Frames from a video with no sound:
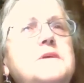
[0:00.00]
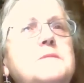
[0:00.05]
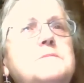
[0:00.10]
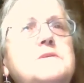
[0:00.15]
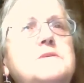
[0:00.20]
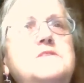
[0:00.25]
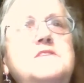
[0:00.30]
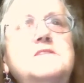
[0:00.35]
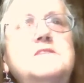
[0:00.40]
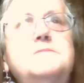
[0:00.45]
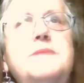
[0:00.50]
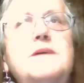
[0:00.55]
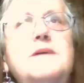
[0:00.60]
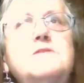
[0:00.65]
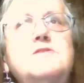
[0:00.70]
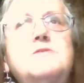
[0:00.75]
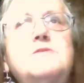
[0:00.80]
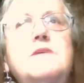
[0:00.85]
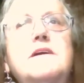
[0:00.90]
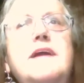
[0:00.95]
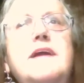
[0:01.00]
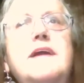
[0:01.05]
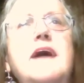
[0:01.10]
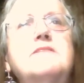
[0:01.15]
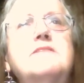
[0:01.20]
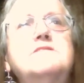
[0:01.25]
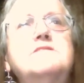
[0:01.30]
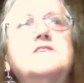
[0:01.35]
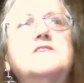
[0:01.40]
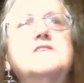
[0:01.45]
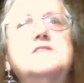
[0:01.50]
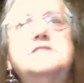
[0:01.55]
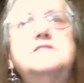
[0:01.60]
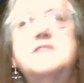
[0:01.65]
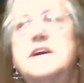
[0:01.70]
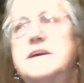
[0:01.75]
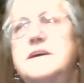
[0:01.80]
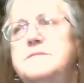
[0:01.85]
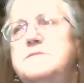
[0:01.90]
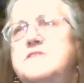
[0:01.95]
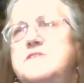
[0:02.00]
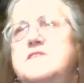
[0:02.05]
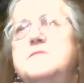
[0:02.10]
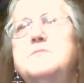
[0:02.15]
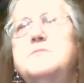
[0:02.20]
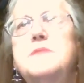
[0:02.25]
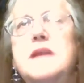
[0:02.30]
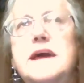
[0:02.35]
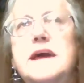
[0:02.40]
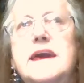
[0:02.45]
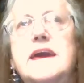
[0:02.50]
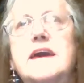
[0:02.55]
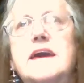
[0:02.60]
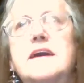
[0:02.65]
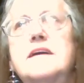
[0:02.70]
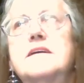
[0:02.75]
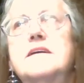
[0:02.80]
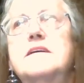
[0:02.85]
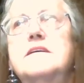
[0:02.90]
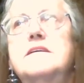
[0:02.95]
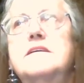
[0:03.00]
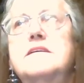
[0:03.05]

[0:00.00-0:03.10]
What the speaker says: But she's bouncing around, having a good time. She's playing.